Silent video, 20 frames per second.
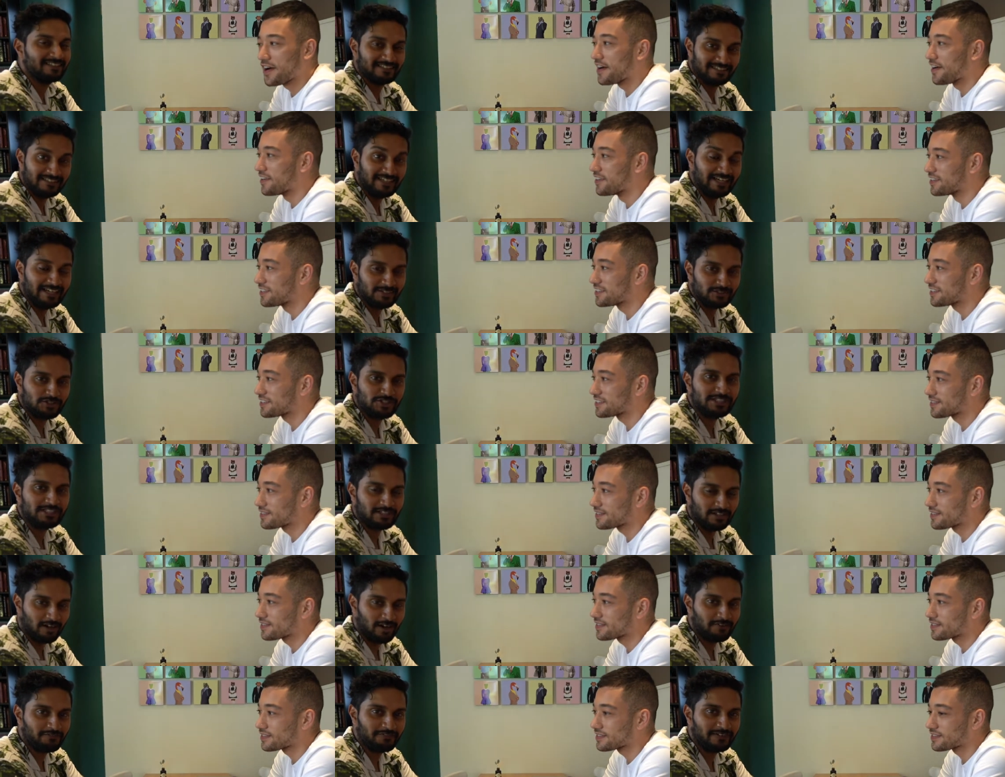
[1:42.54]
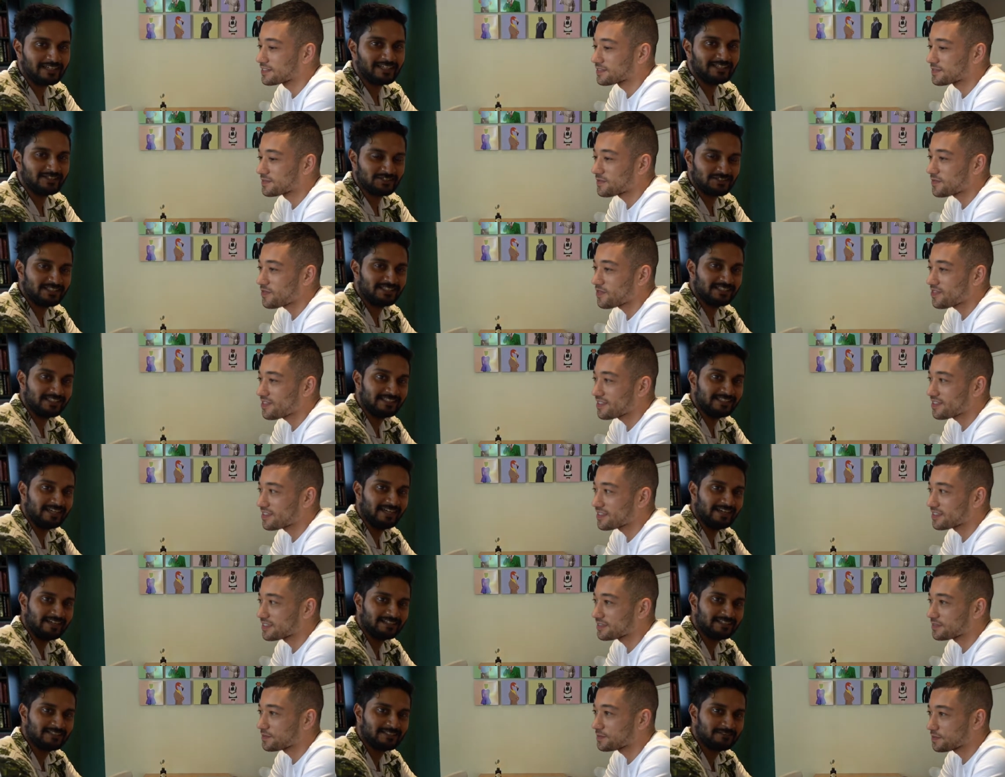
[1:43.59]
Speaker 1: Yeah, she's laughing and she says
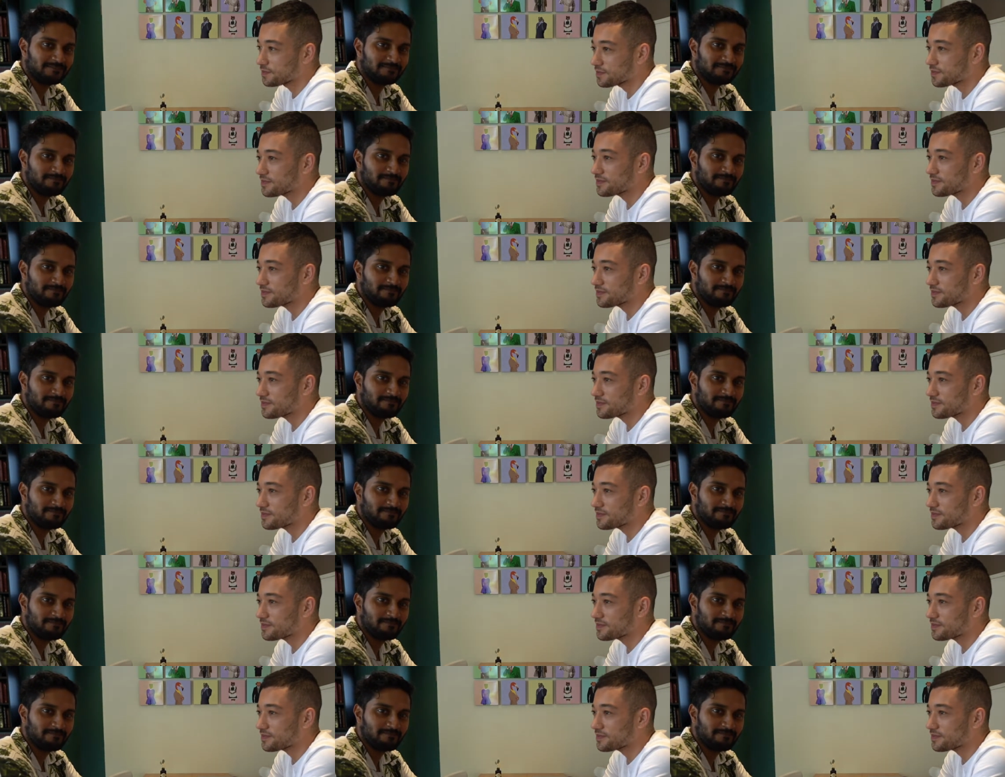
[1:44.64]
yes